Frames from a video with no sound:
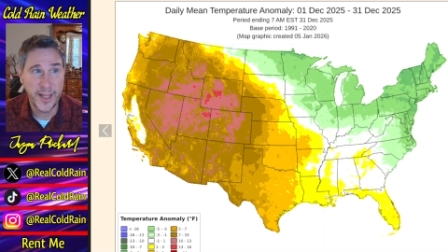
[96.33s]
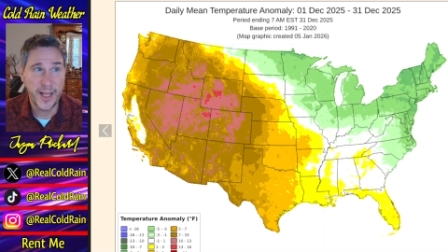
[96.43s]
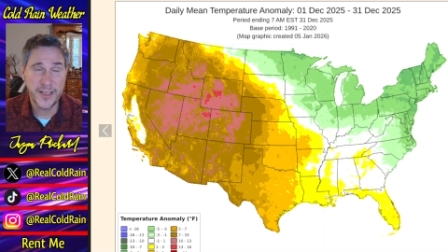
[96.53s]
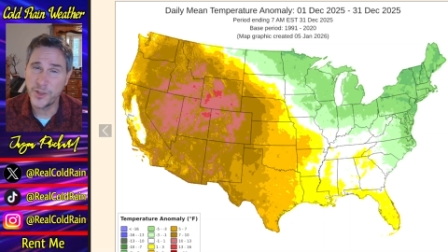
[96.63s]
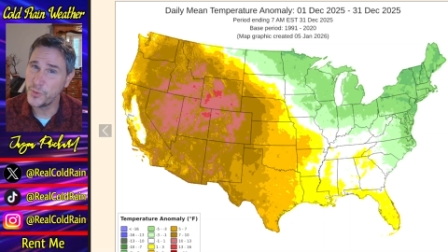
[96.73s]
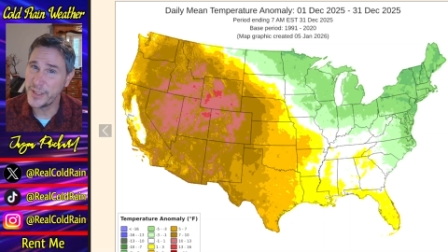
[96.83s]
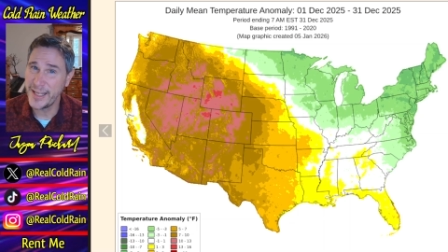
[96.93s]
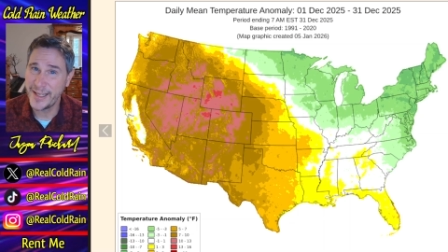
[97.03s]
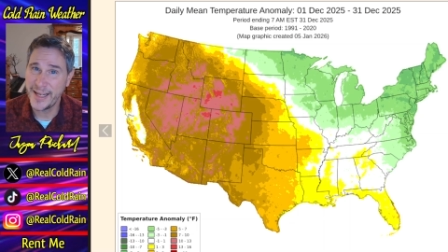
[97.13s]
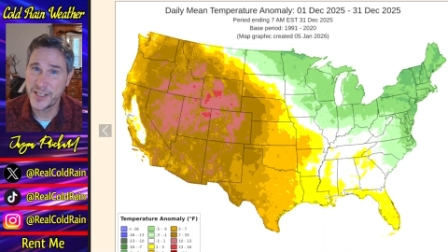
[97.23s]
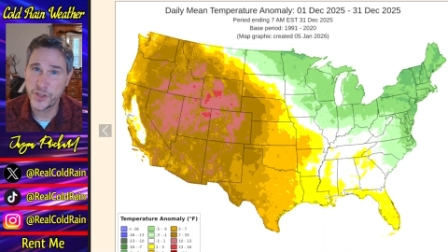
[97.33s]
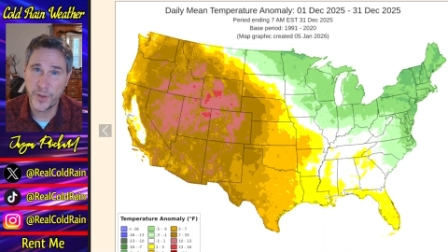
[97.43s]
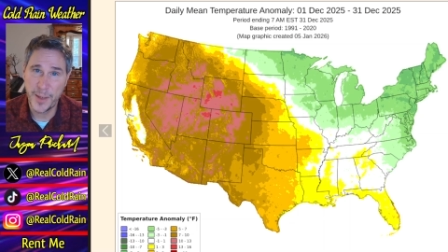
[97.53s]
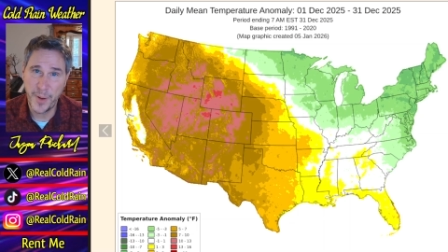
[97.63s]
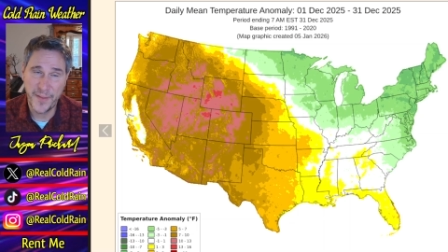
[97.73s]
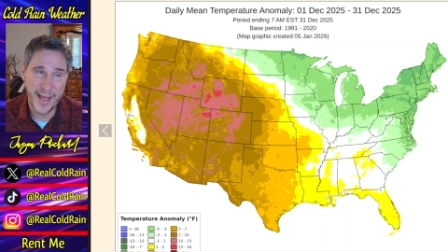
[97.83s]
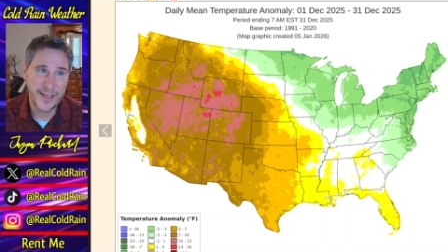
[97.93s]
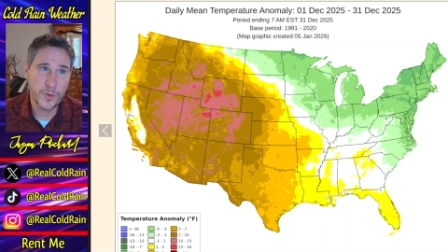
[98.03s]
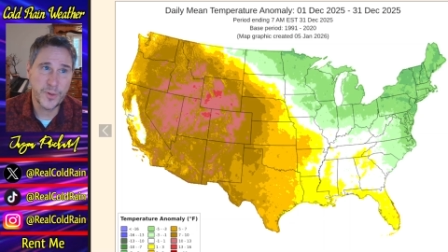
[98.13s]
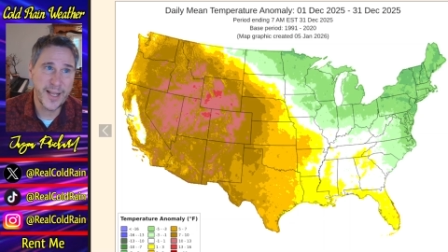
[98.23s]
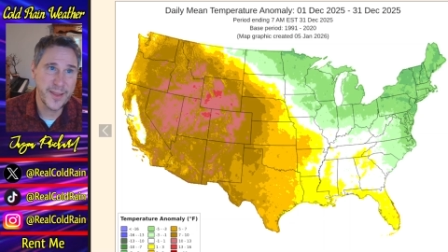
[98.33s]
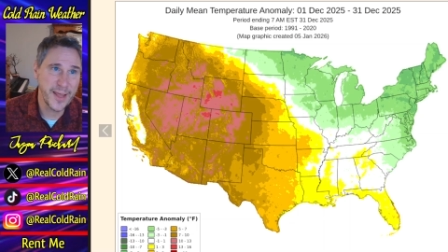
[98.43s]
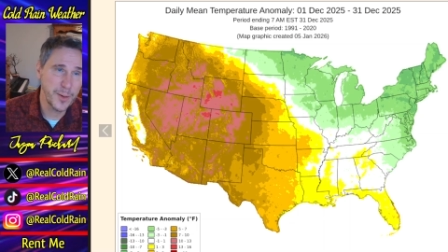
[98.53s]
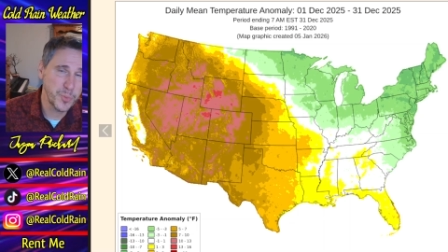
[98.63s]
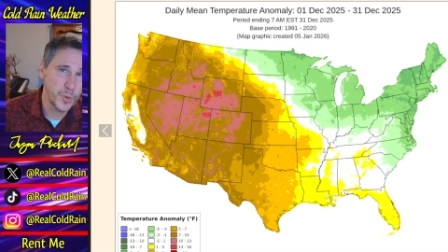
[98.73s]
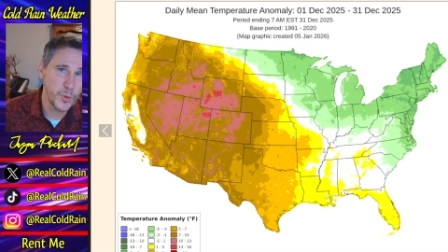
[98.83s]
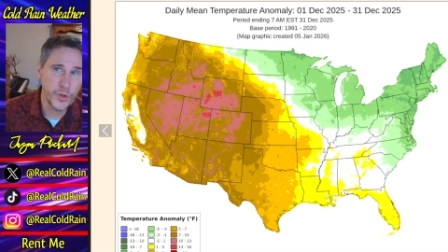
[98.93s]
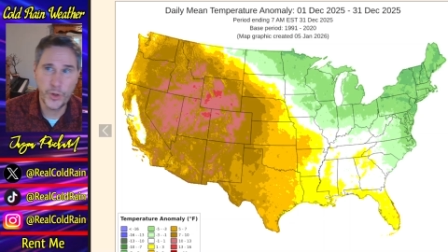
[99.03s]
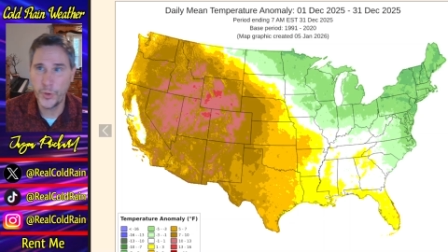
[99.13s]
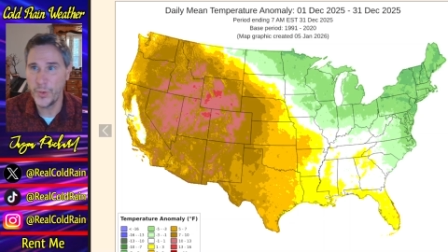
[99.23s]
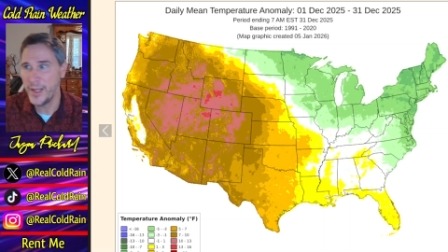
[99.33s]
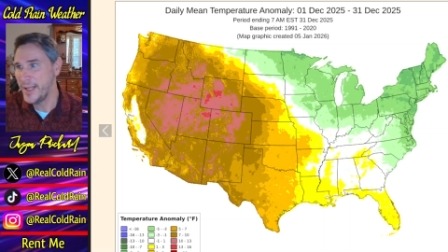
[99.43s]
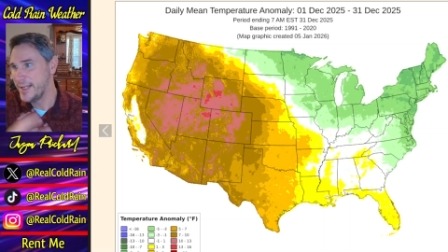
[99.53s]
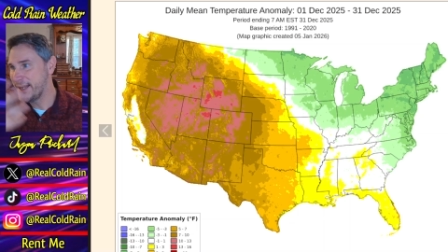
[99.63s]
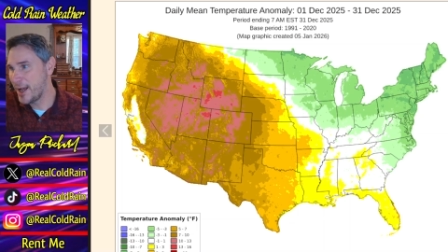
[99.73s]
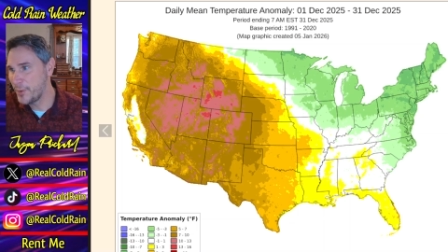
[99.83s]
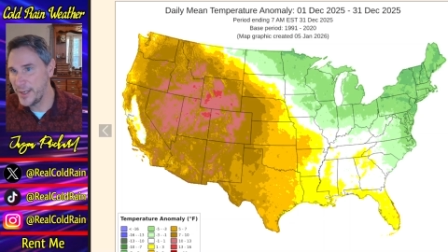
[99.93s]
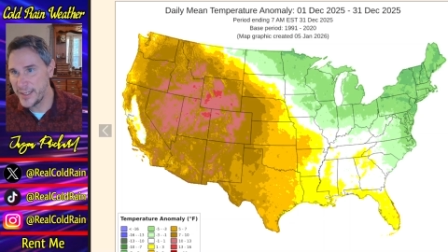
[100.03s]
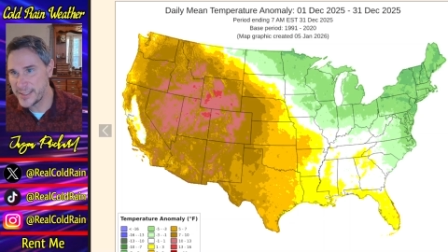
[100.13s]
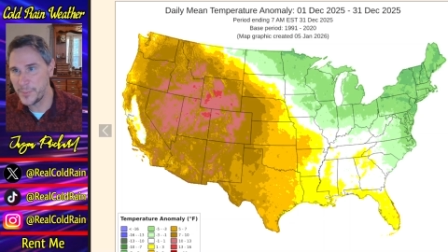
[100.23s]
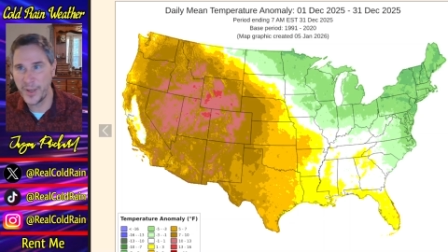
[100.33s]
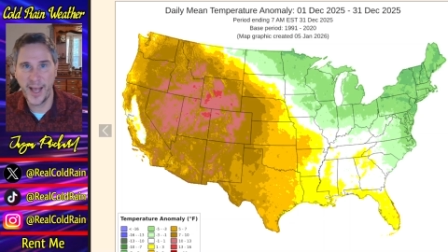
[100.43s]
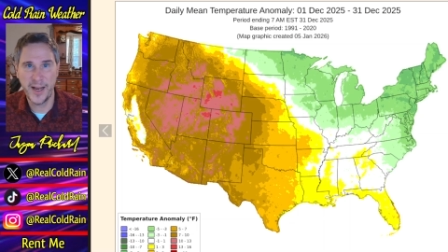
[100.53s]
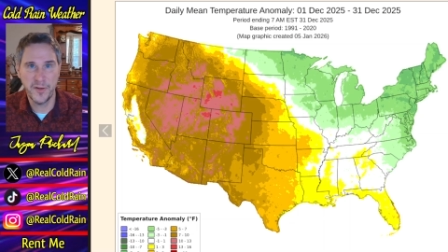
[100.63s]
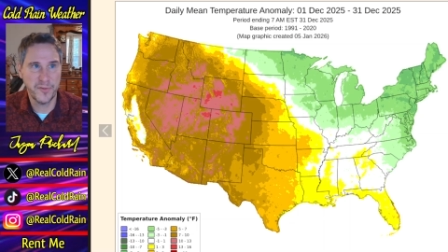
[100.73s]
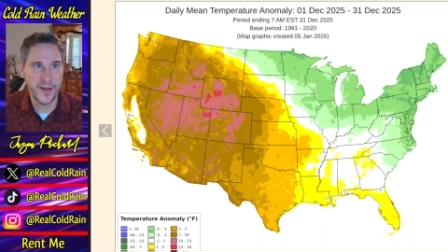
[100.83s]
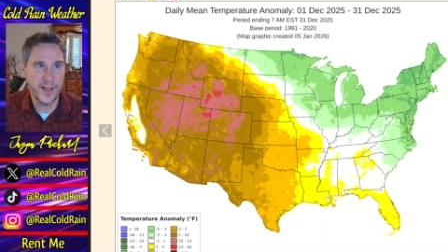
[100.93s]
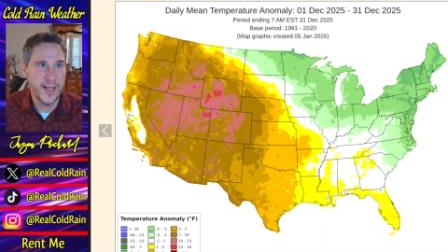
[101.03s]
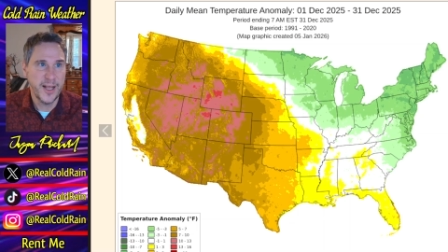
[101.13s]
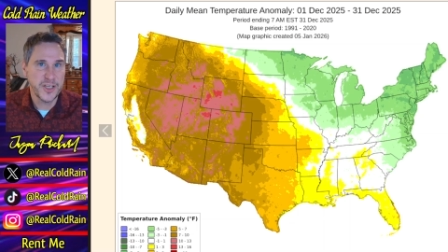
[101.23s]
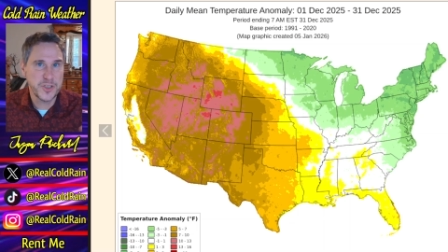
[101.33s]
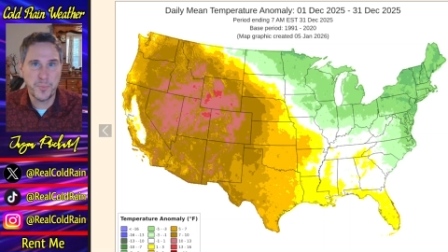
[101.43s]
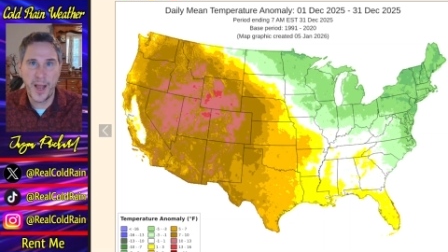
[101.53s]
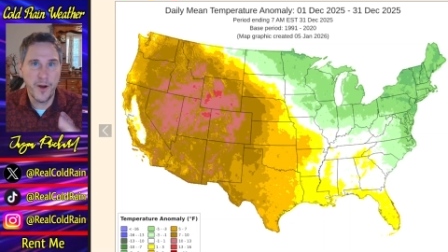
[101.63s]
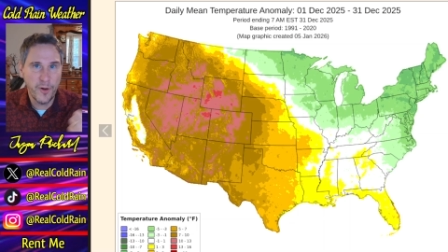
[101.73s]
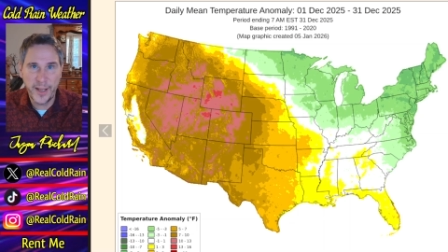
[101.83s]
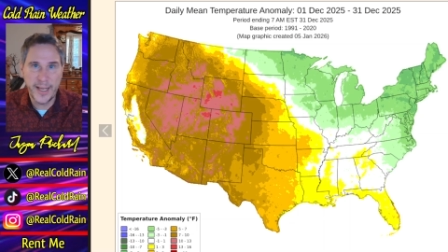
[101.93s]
don't get led astray by that. Don't let that pull you down into some kind of a spiraling